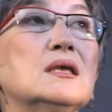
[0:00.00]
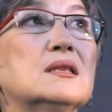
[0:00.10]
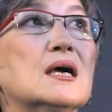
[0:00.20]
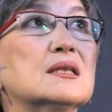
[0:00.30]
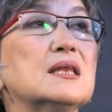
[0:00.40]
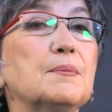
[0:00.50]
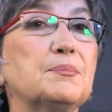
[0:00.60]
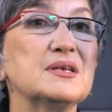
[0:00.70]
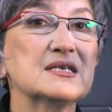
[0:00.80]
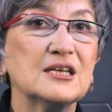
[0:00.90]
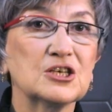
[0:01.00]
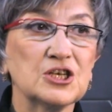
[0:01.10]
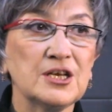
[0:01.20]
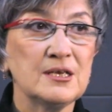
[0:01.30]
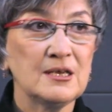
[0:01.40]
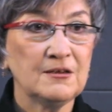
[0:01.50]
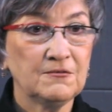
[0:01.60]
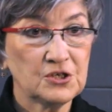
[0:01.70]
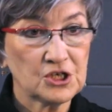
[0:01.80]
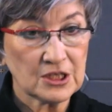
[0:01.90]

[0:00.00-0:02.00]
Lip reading: And then addition and subtraction will